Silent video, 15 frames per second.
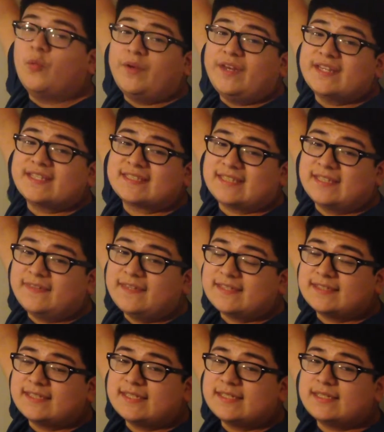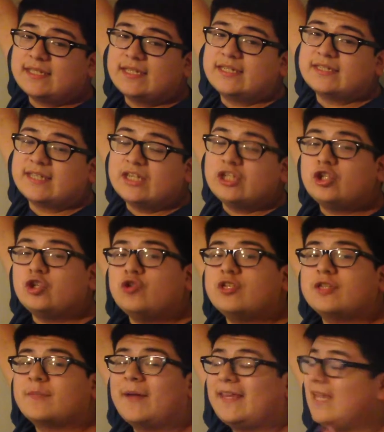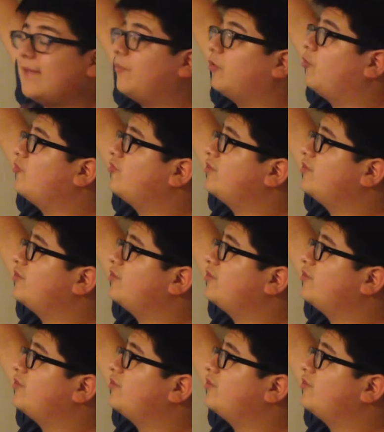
when its synthesis is induced by chemical